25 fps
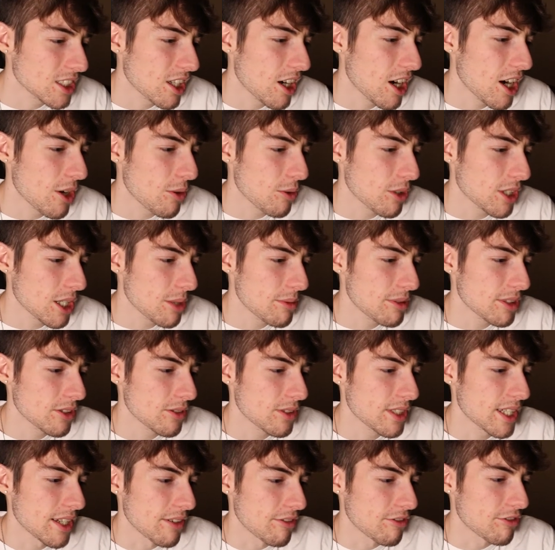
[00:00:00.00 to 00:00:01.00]
Alright, we're coming to
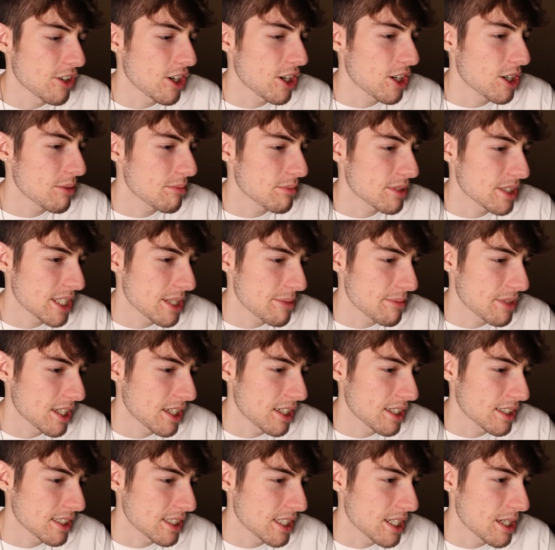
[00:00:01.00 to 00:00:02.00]
an end. Farm, same
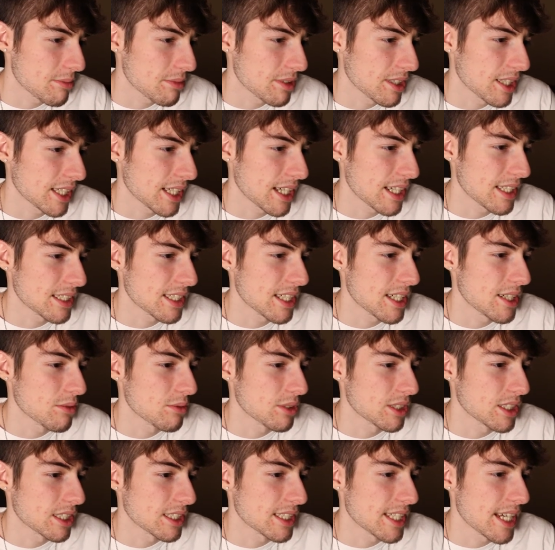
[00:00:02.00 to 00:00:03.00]
concept, like I said,
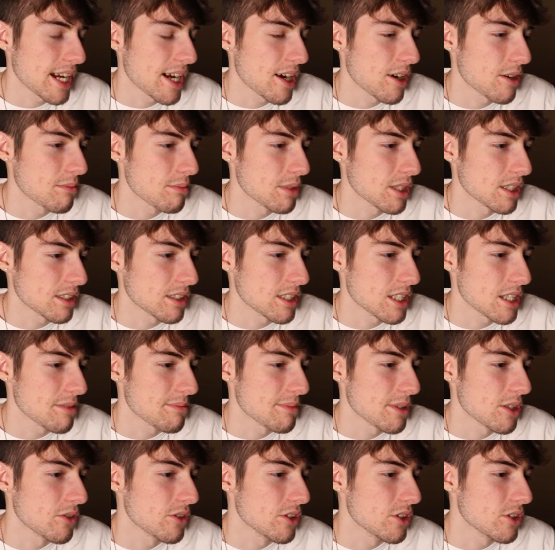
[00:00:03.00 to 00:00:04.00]
with the Town, Bus
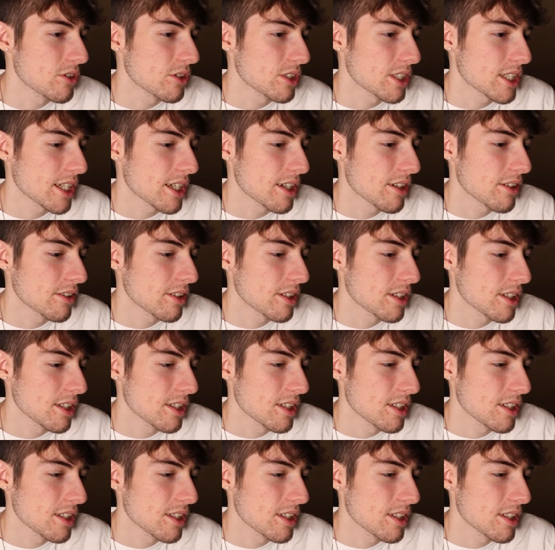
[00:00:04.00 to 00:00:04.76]
Depot, and Nuketown.